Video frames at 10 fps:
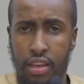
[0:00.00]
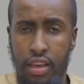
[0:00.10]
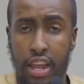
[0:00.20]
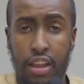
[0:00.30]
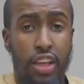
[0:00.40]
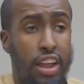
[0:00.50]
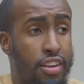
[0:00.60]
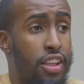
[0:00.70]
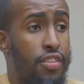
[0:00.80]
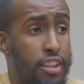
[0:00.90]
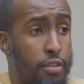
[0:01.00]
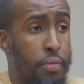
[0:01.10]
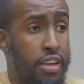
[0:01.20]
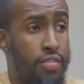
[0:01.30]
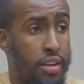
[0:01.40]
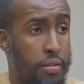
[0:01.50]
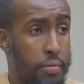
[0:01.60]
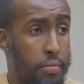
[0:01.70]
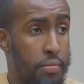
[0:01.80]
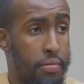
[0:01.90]
He lived under a disbeliever.
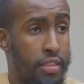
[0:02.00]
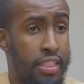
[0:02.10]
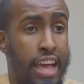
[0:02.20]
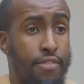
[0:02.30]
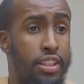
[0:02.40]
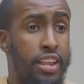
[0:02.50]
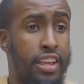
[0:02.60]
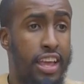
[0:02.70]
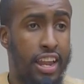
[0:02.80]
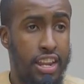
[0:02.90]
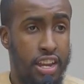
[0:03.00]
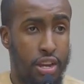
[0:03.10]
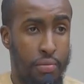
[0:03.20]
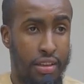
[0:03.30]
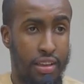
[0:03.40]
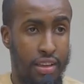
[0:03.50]
Never did he take leadership.